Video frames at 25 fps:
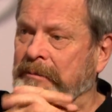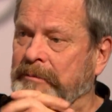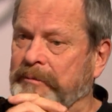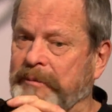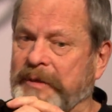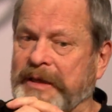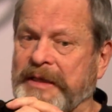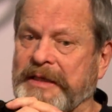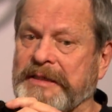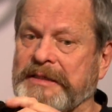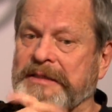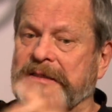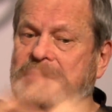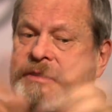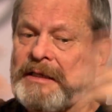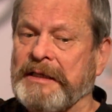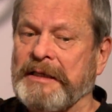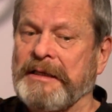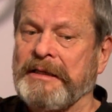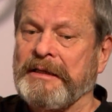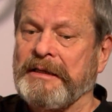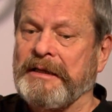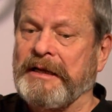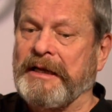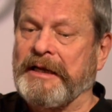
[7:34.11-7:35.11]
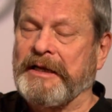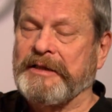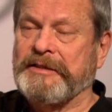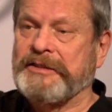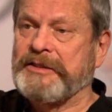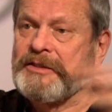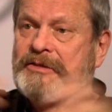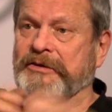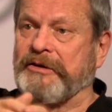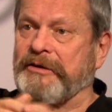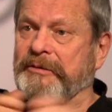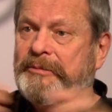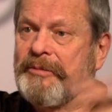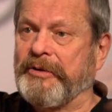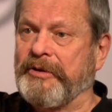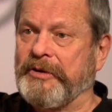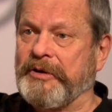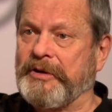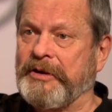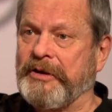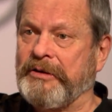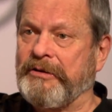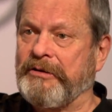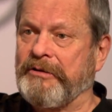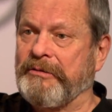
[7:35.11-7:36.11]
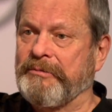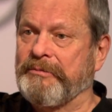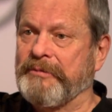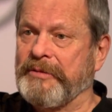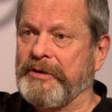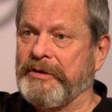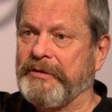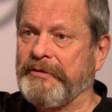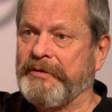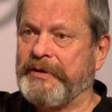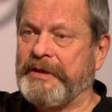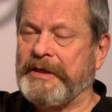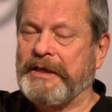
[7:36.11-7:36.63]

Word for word: because i had storyboarded the whole movie.